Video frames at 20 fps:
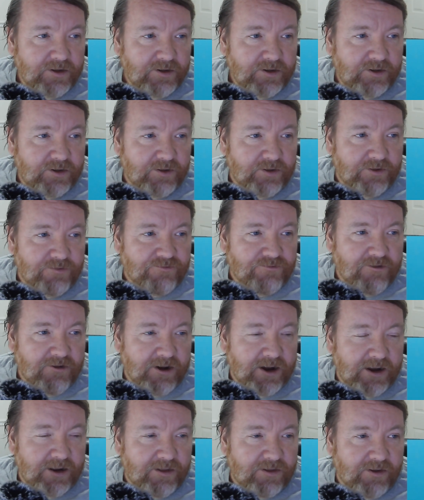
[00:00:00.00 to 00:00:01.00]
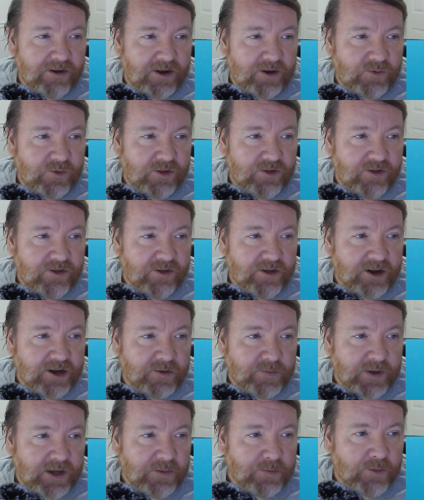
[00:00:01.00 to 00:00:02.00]
to the right side, which is going
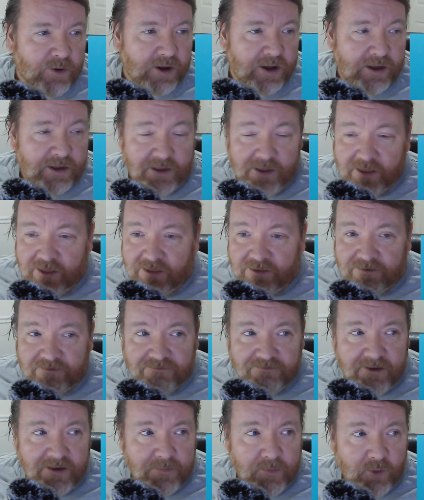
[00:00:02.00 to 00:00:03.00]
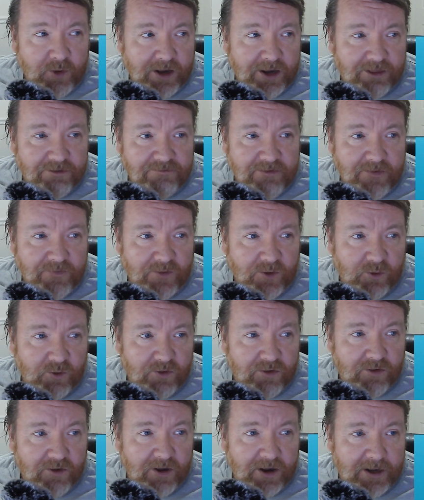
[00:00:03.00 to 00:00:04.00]
to be my 3.3 volt
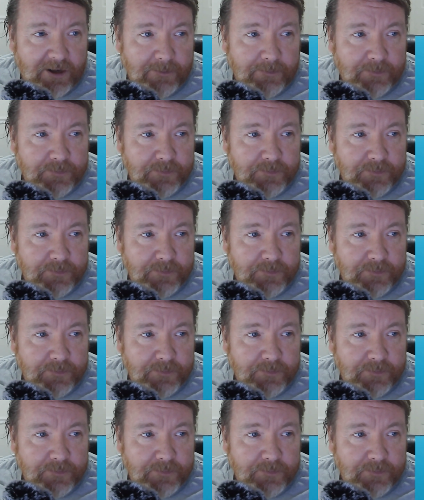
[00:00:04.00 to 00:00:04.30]
side.